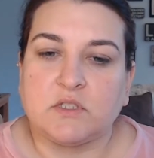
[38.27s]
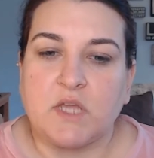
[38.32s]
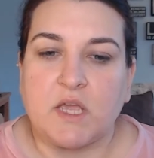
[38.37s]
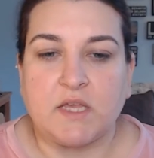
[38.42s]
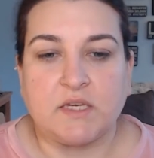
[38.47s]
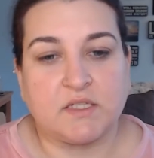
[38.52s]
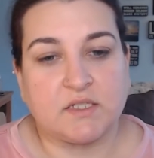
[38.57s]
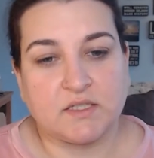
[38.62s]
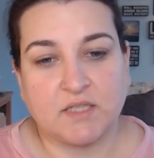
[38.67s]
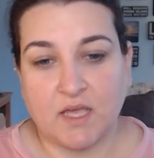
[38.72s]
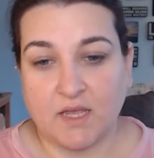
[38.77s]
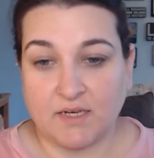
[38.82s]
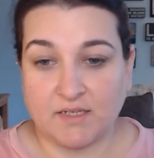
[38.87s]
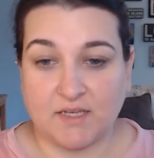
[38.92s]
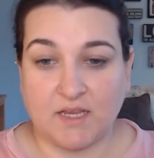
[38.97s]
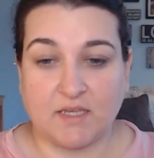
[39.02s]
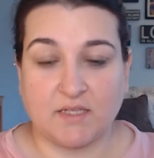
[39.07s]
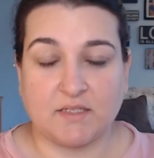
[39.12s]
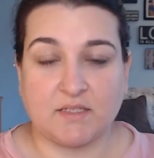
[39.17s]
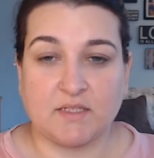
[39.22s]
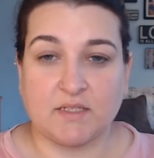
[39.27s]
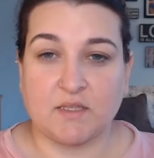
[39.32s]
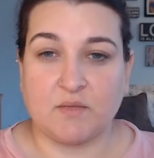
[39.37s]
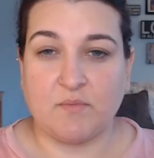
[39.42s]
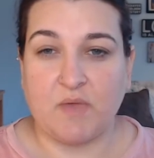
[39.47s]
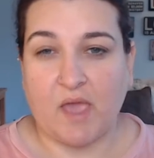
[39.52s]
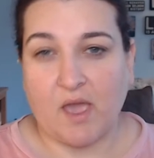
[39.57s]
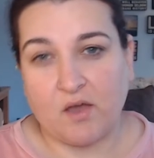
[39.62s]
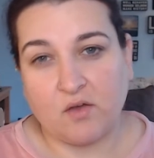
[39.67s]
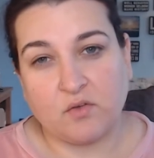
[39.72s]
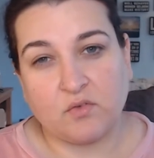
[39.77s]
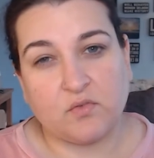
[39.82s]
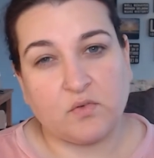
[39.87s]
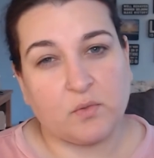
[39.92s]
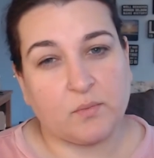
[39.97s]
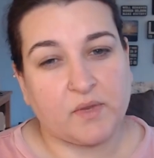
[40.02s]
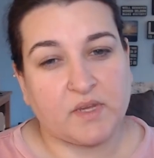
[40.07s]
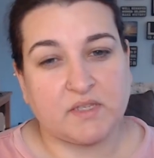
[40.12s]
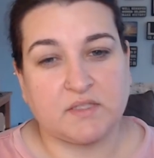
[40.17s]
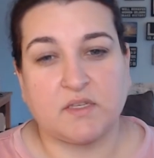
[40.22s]
just kind of testing them out for
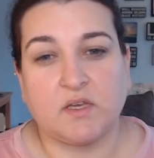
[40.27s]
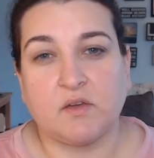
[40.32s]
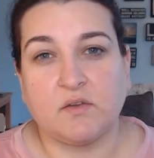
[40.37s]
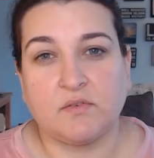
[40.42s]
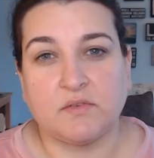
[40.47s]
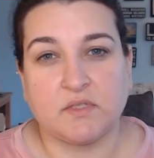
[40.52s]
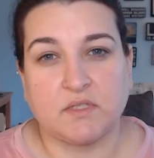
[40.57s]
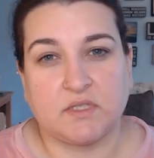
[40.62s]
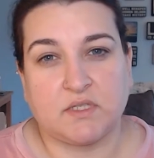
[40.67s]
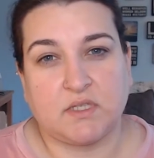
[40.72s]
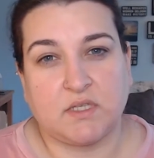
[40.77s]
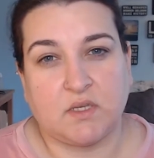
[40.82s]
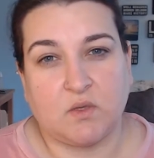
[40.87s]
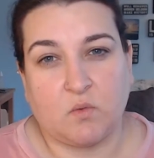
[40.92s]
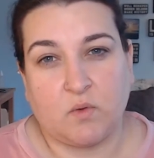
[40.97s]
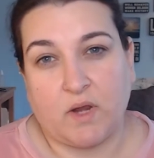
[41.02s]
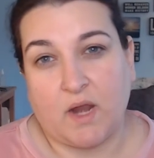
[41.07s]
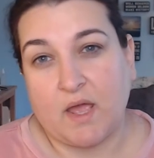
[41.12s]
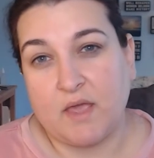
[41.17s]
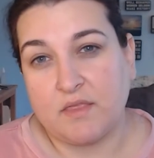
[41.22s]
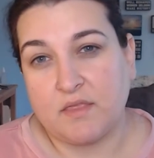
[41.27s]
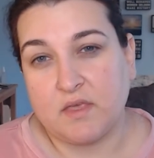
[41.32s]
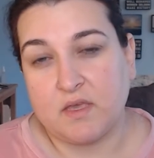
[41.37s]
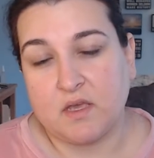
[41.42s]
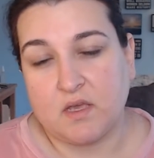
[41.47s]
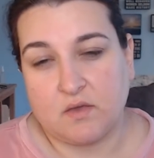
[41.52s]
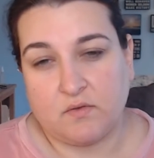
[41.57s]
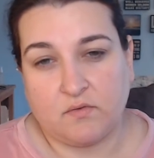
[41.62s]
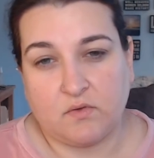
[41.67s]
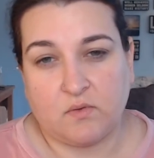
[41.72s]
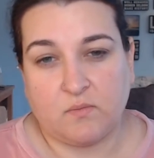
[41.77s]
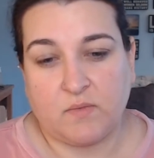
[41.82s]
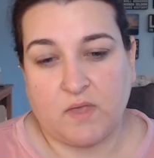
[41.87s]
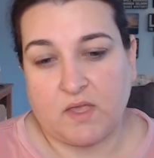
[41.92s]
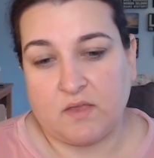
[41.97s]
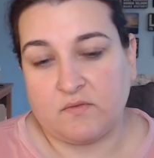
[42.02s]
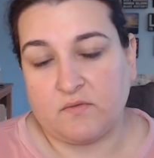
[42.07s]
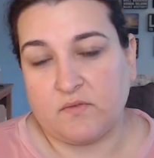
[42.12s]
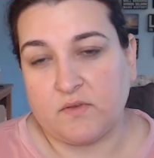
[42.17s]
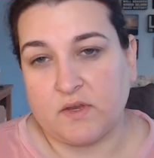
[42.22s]
myself and seeing what I think of them
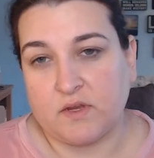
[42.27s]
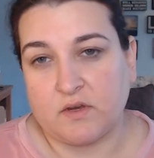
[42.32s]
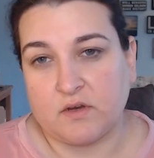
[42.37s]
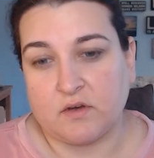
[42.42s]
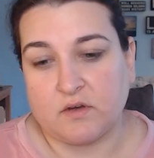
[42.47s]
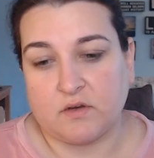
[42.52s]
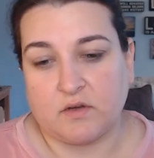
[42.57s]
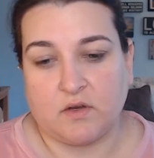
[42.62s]
and figure,